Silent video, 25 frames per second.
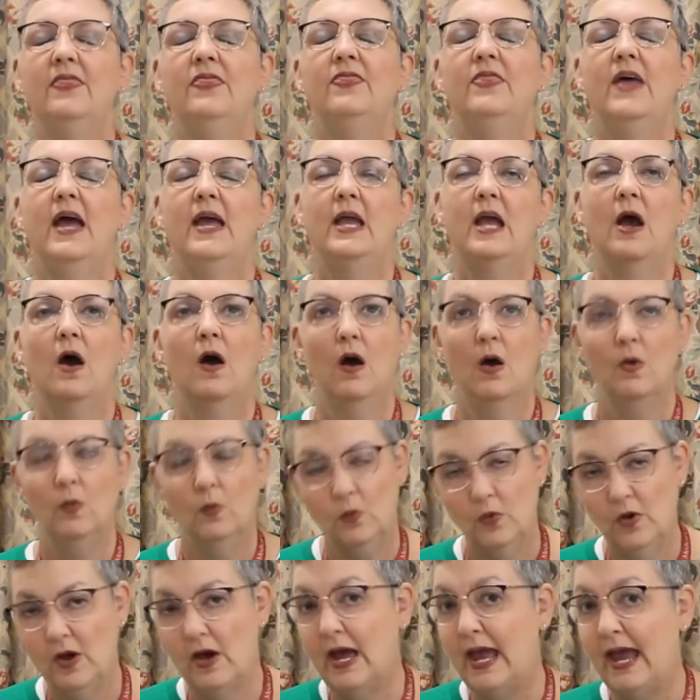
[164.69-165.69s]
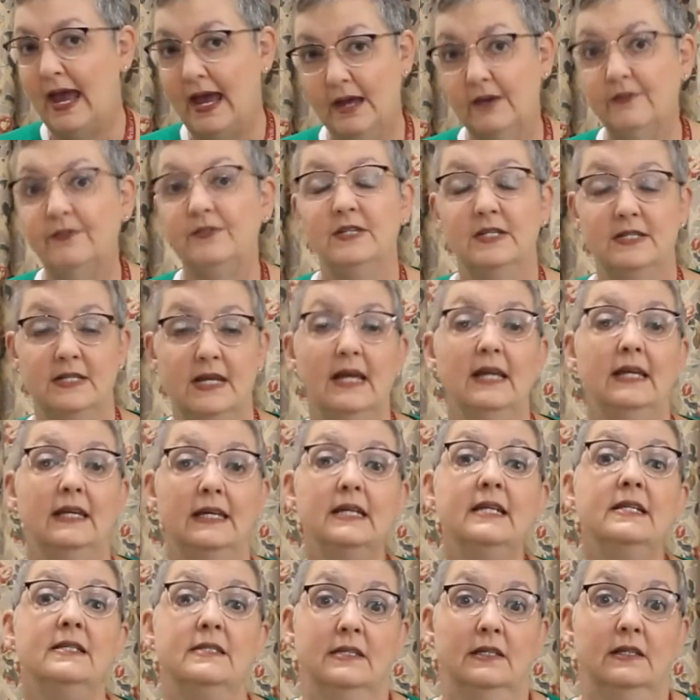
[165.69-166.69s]
they will have to
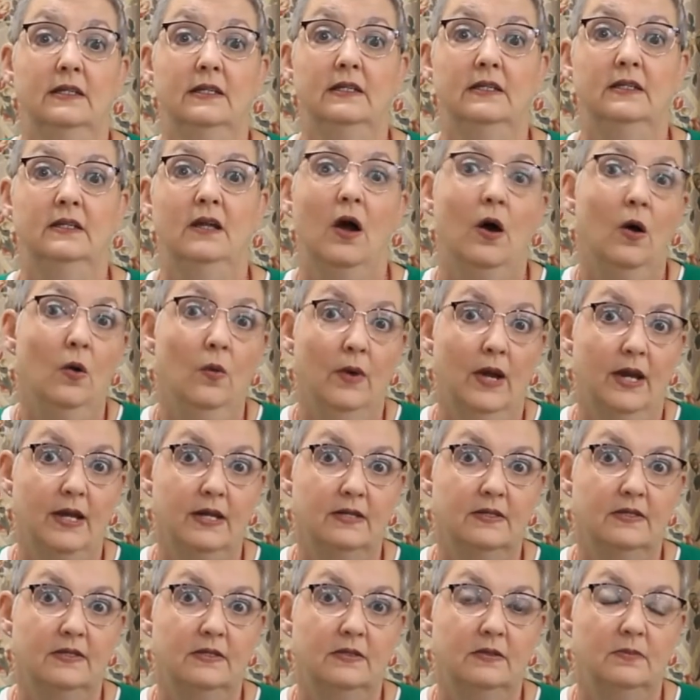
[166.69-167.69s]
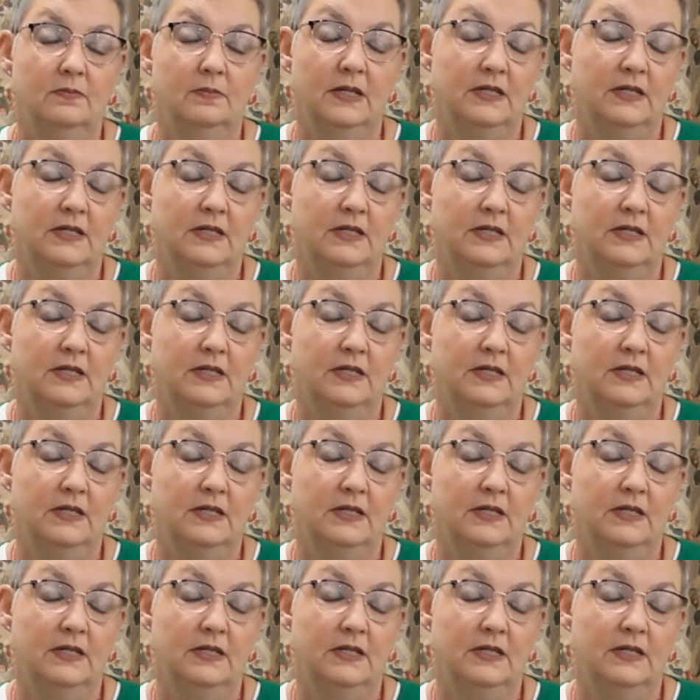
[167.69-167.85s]
take insulin always